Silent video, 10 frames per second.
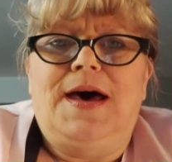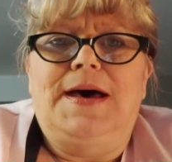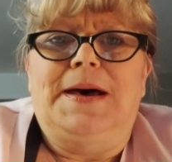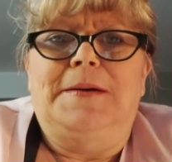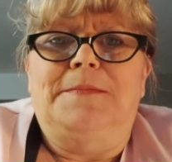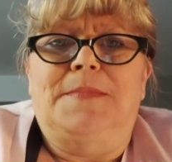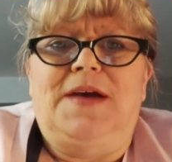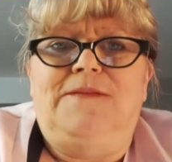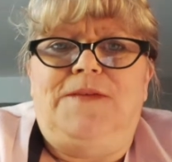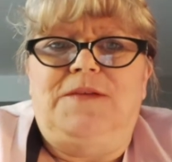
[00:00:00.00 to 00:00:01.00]

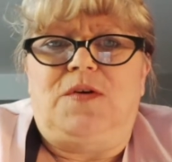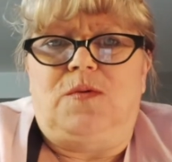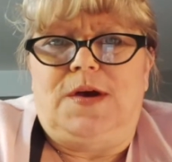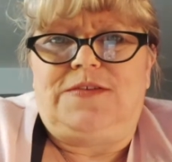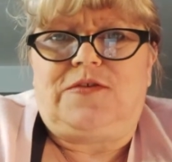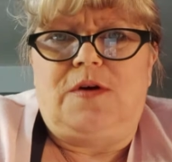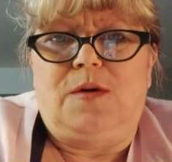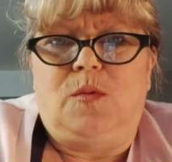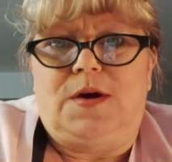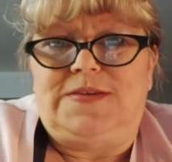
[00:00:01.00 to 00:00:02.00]
My favorite restaurant
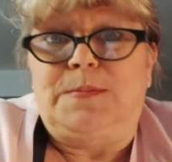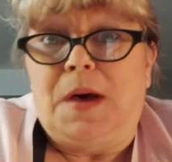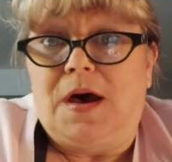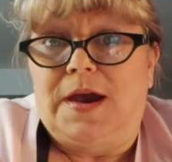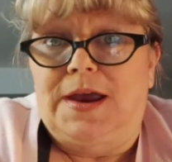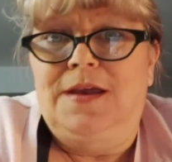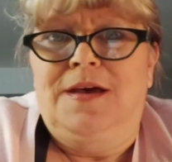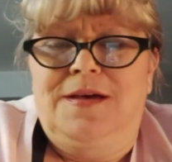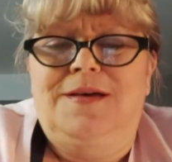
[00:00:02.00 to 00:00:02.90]
was mine,